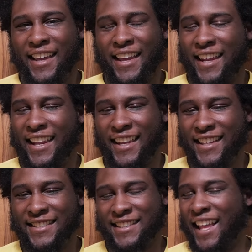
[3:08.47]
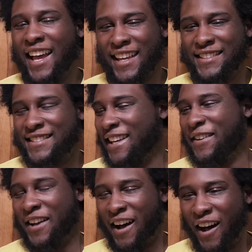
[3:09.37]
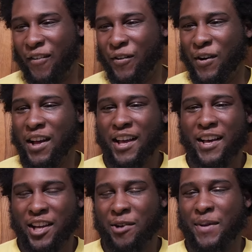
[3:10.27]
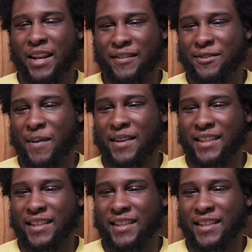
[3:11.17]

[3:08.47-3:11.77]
And his lines sound awful coming out of his mouth.